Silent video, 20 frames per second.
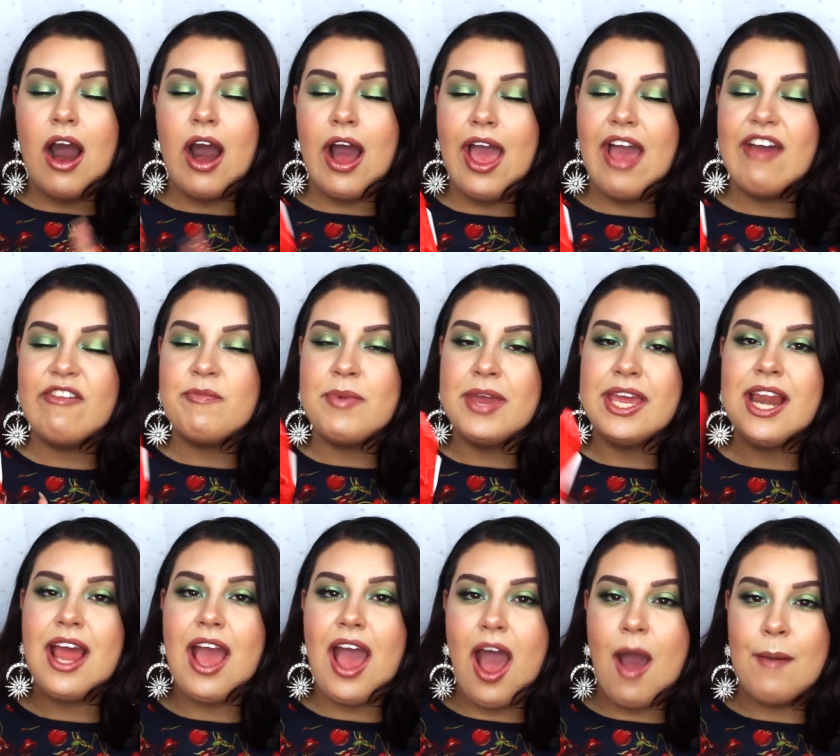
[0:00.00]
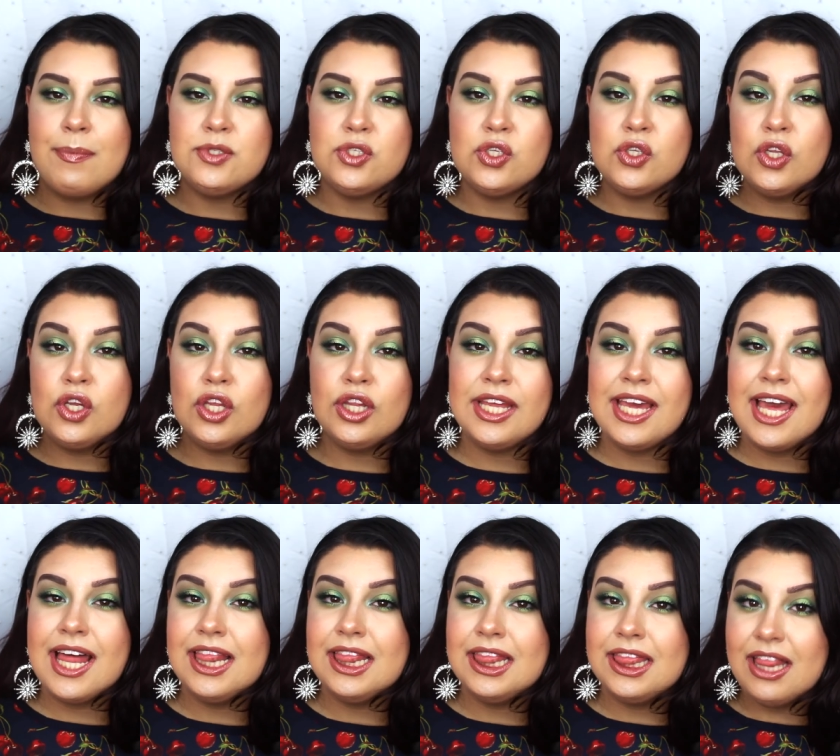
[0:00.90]
I have been
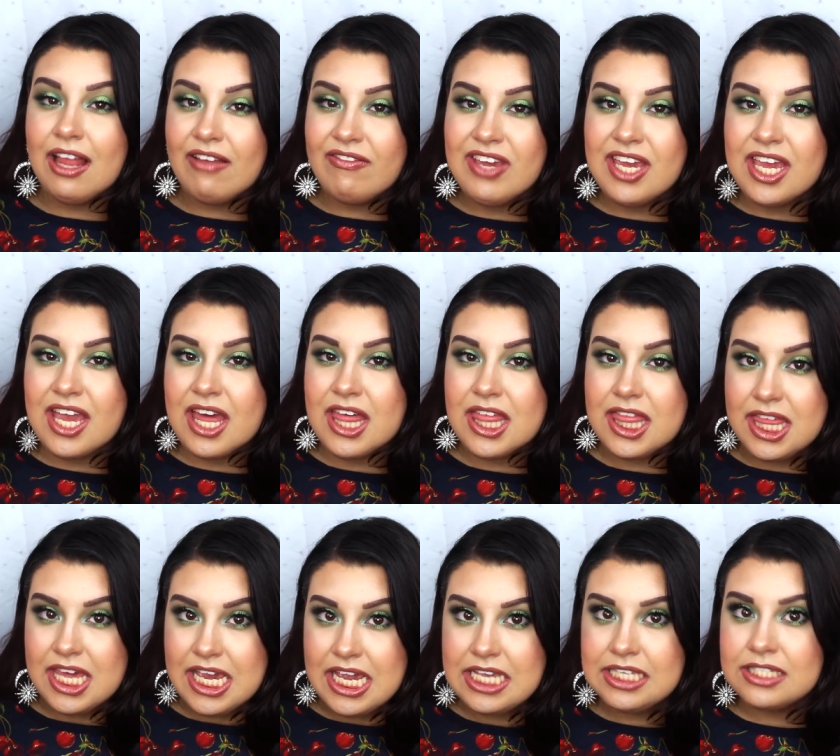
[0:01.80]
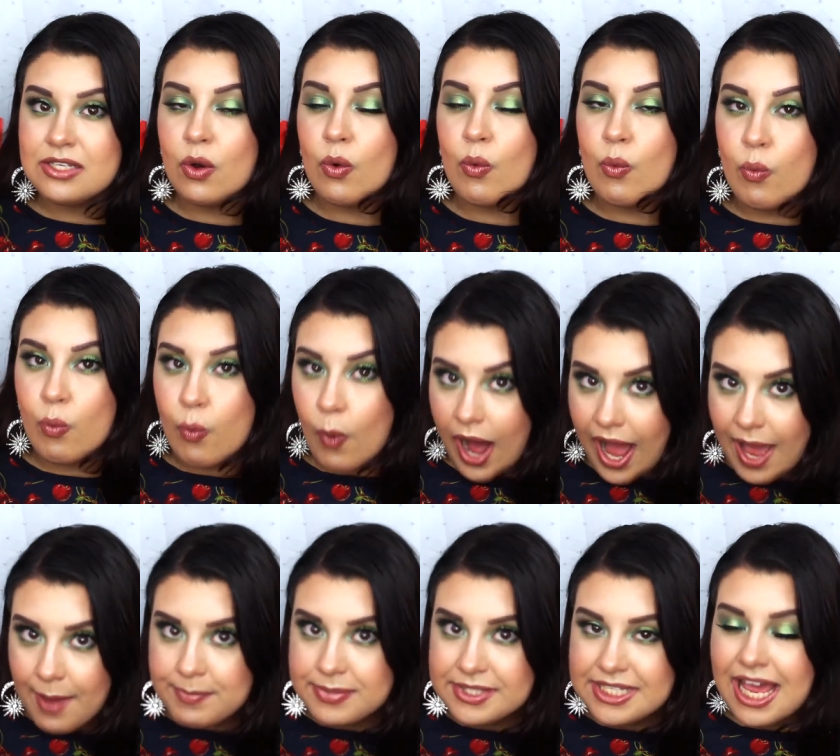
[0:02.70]
absolutely loving these
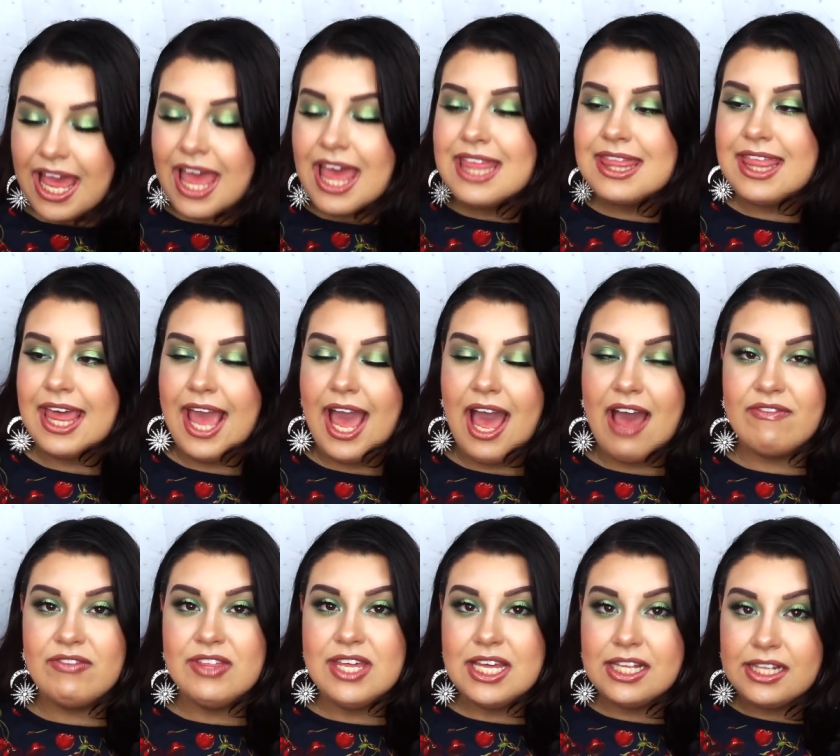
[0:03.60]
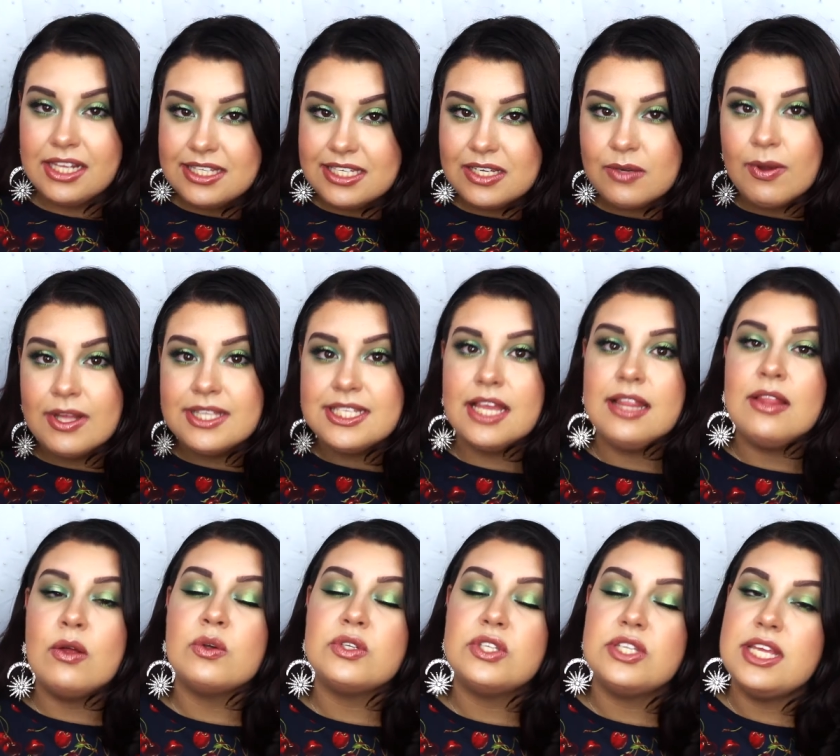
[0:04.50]
wipes. They have the cleansing ones
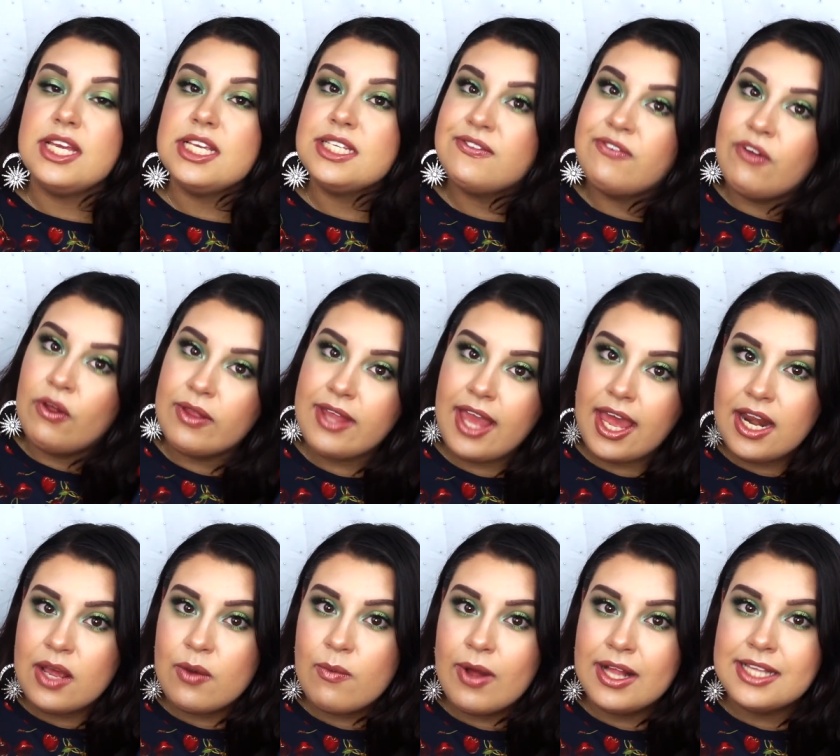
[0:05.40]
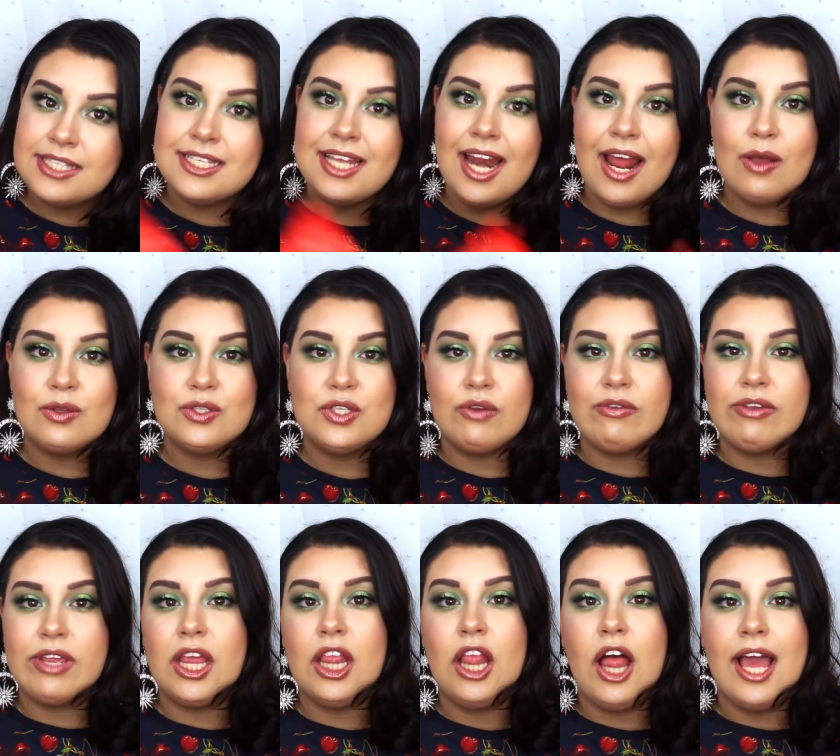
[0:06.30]
and also the exfoliating ones that I also
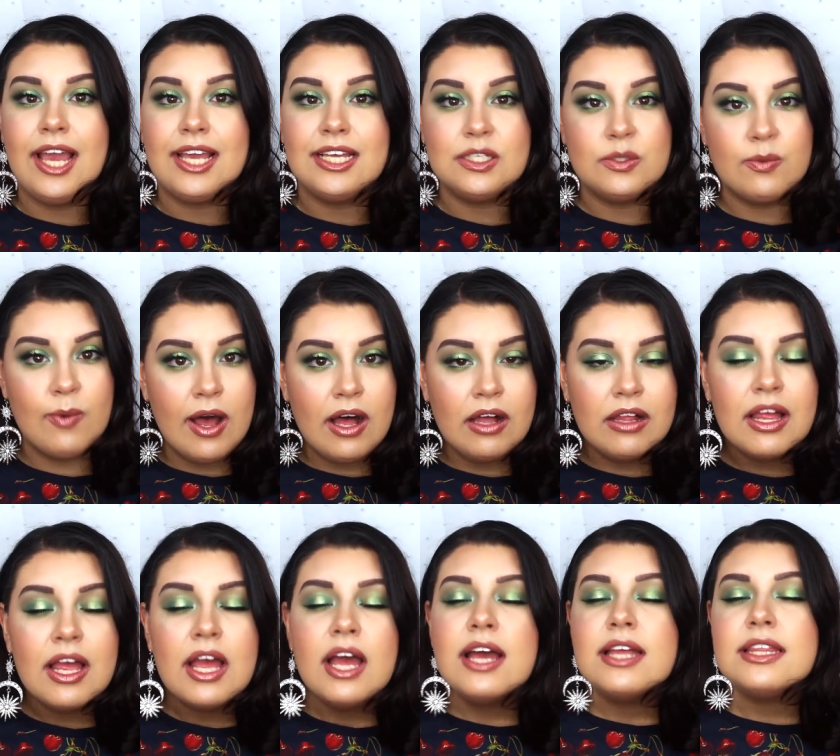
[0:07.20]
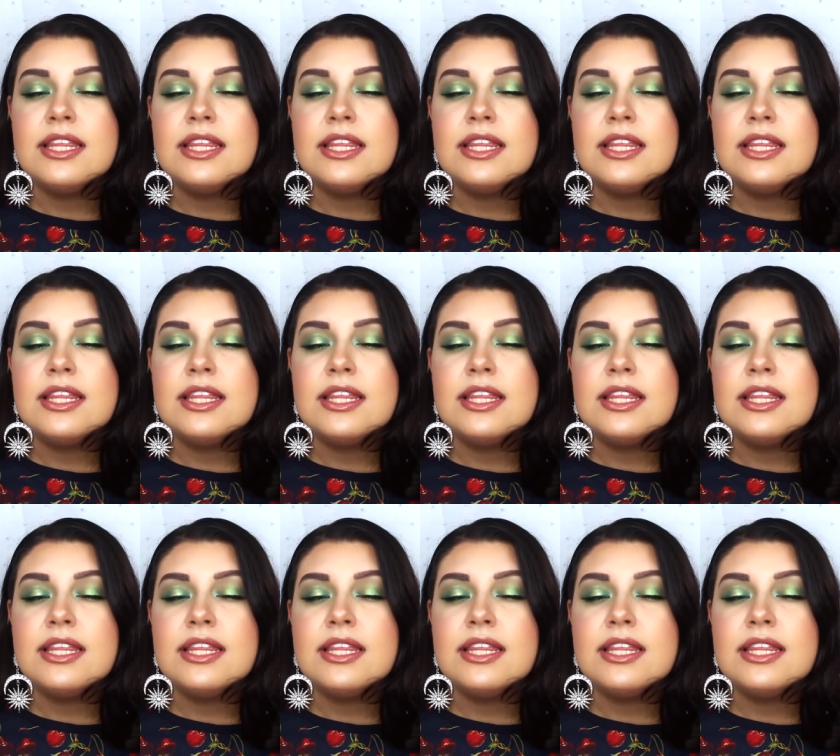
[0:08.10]
really like as well.